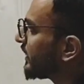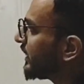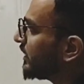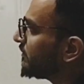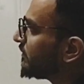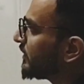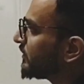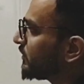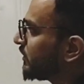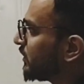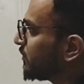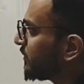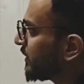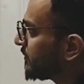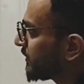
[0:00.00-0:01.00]

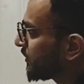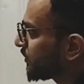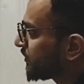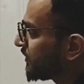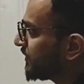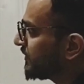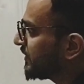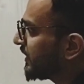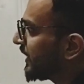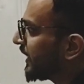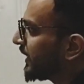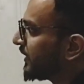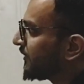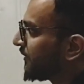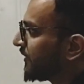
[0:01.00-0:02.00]
lymphangioliomyomatosis
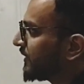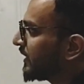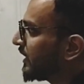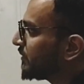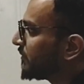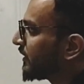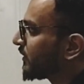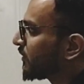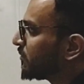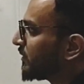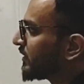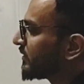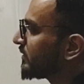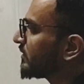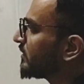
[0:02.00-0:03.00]
and renal
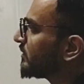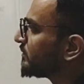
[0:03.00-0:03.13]
hematomas.